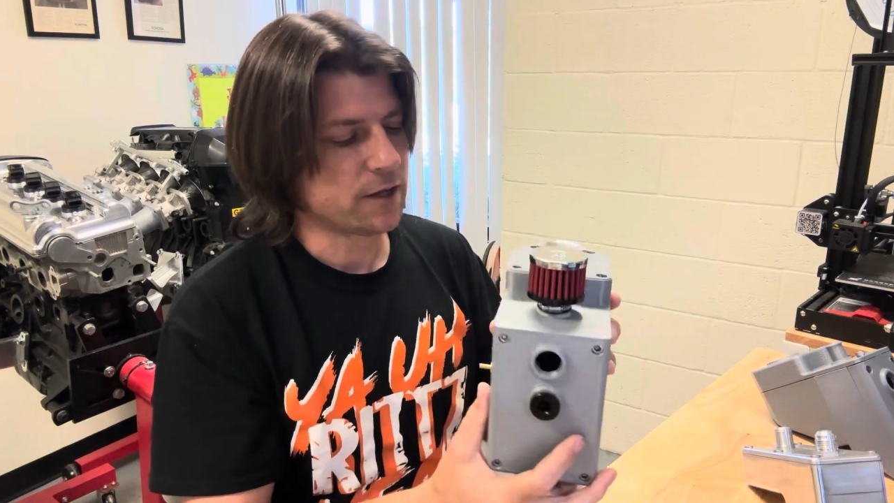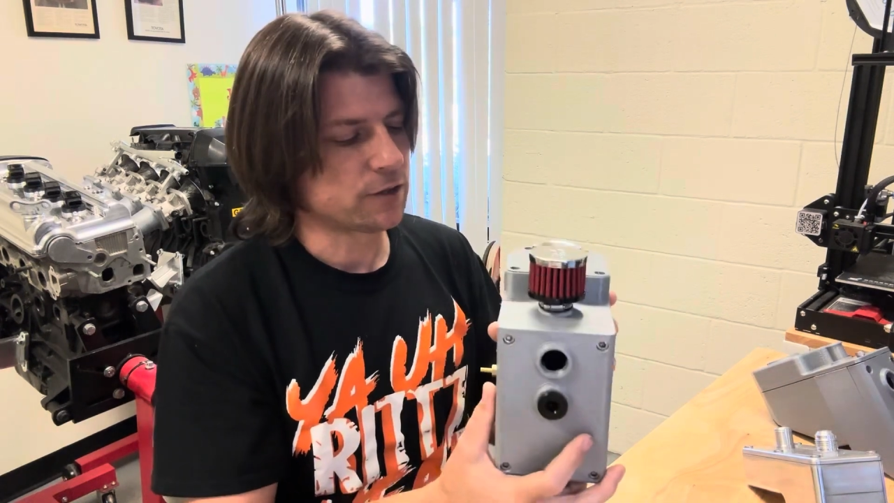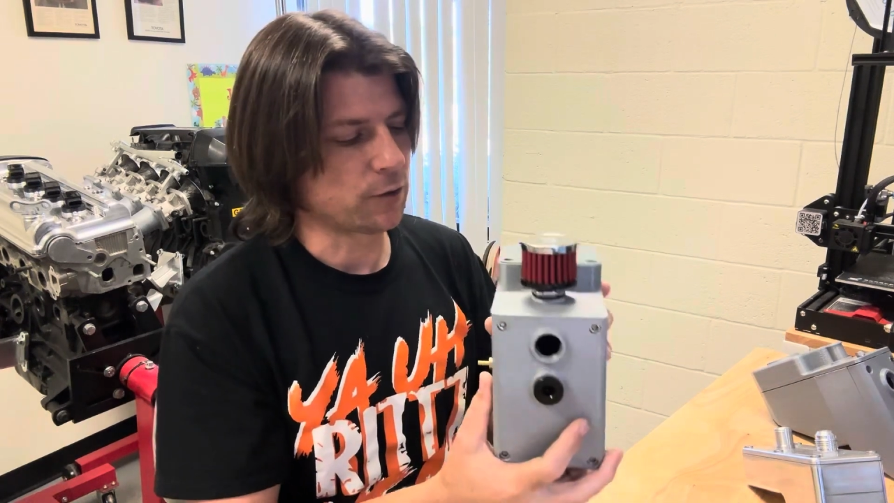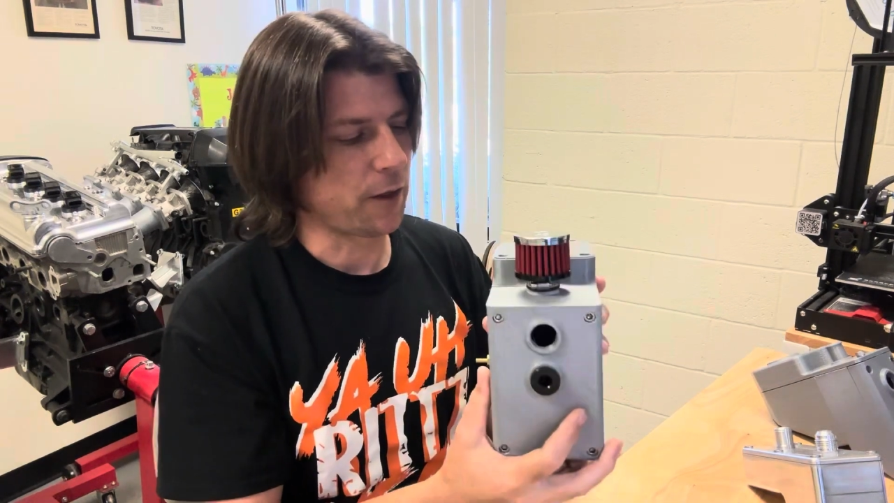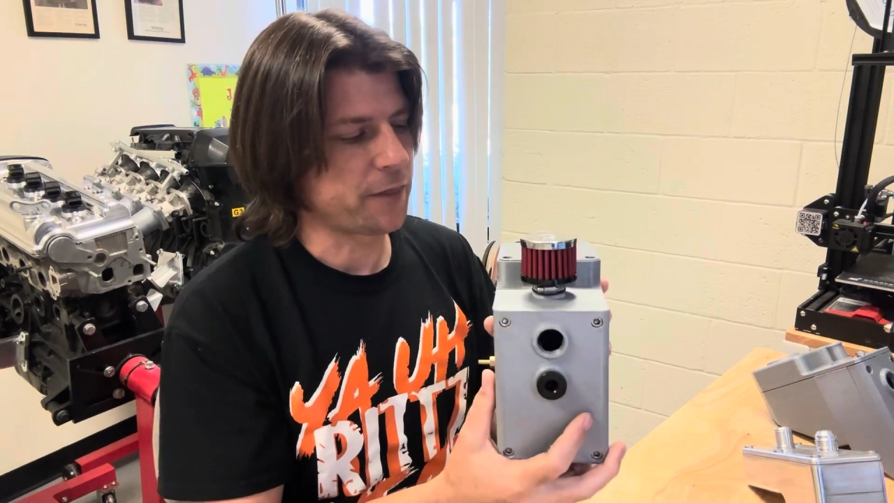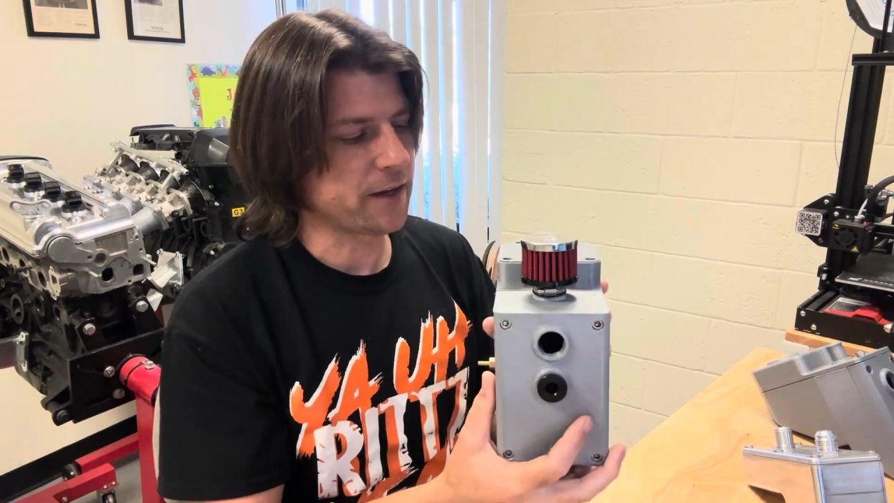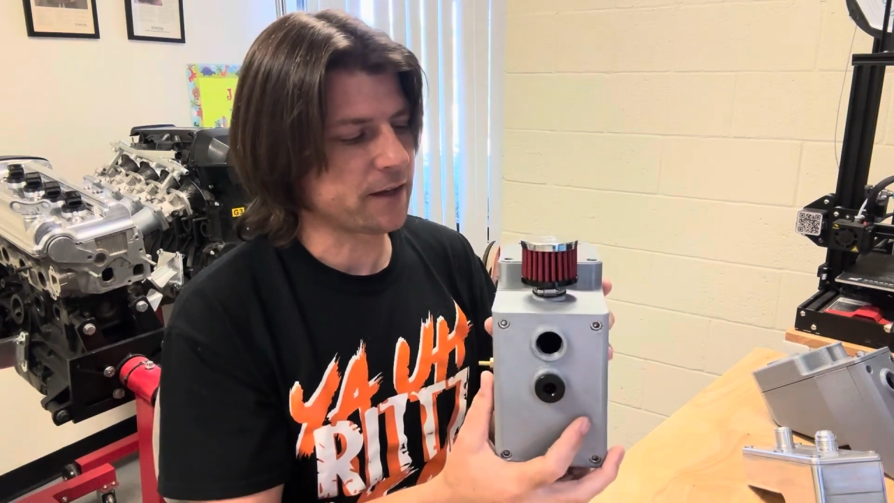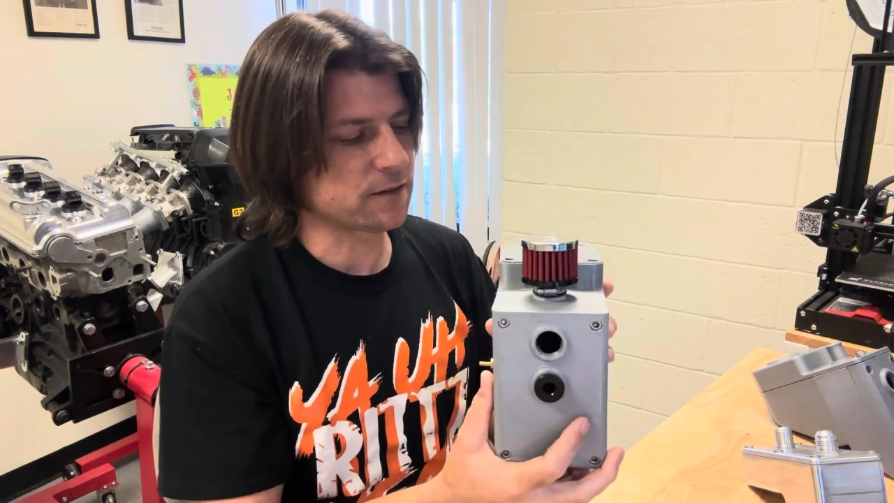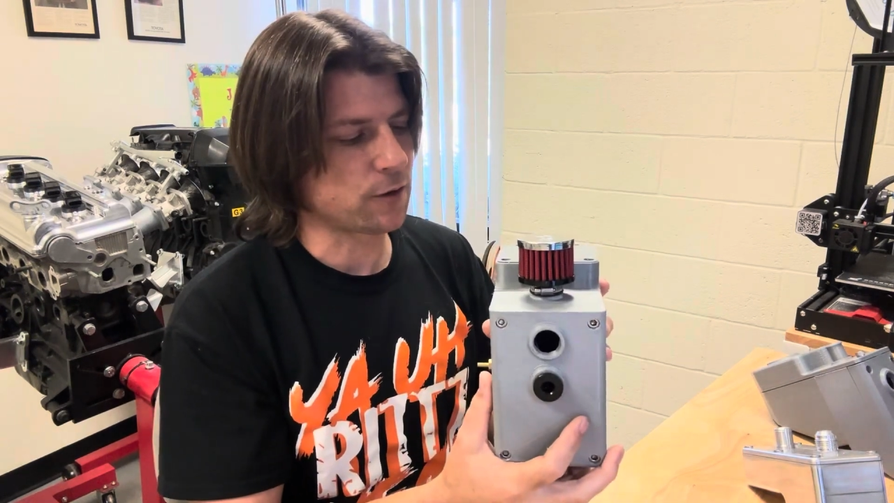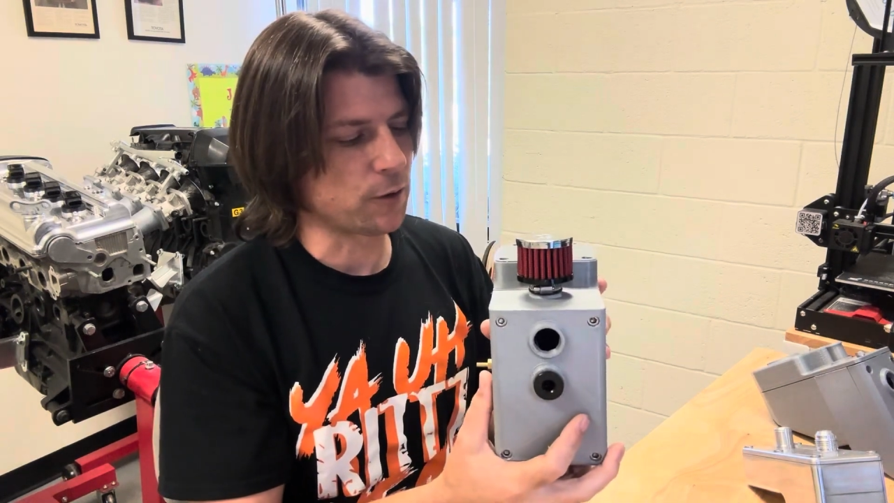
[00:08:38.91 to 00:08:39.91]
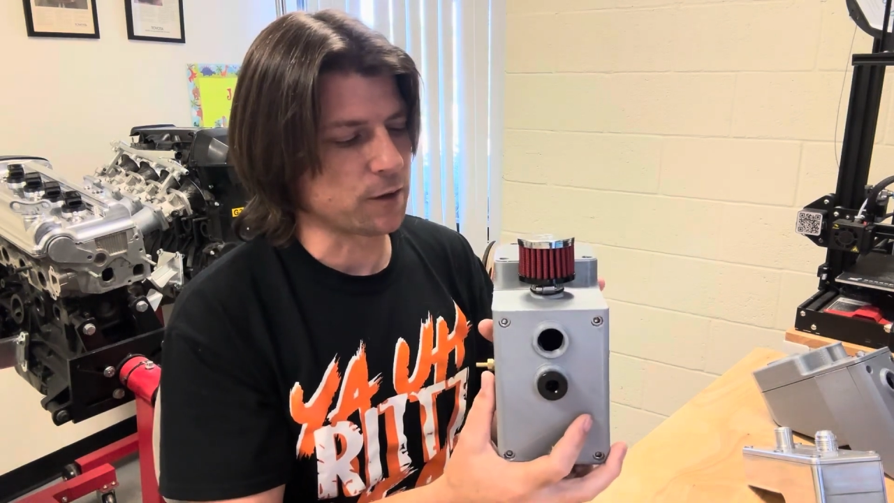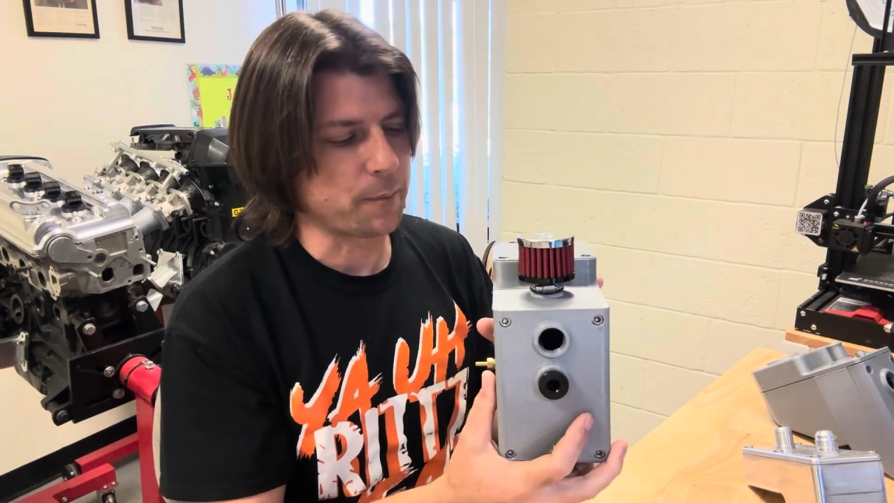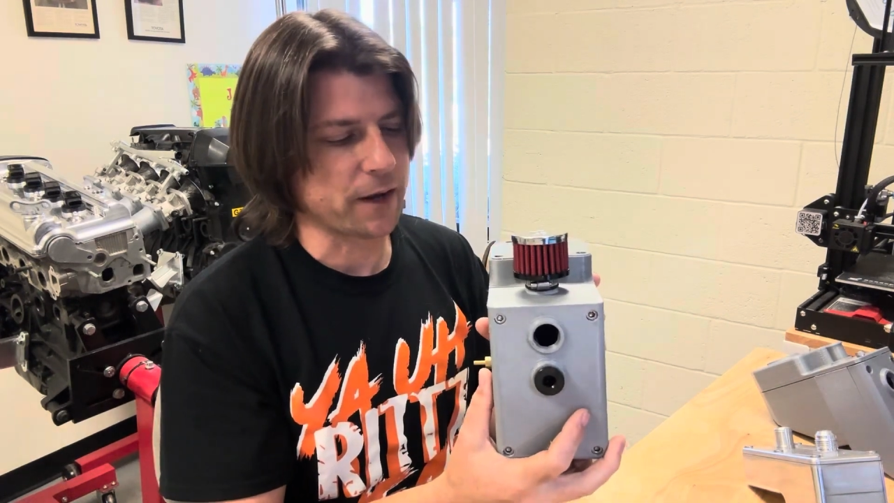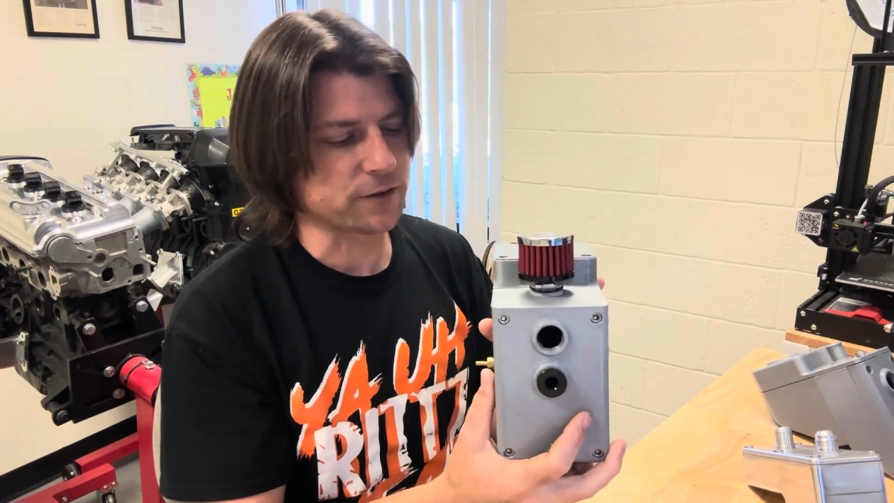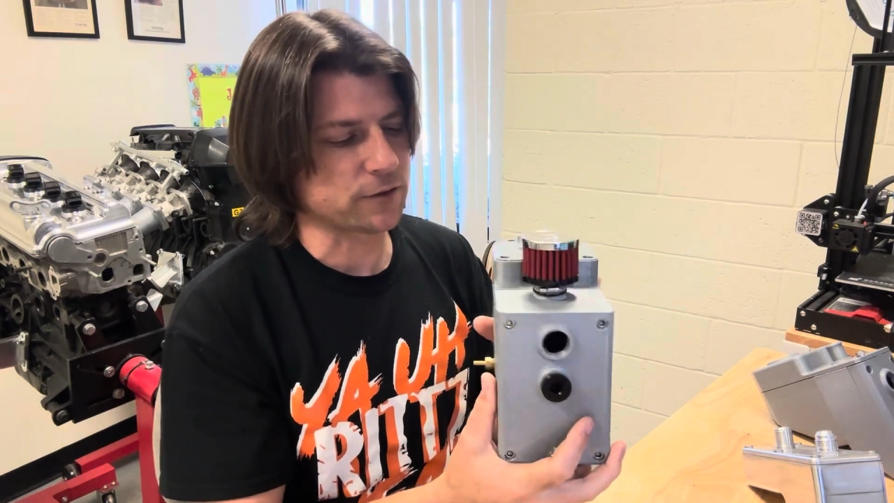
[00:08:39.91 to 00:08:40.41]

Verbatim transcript: So I think it's going to best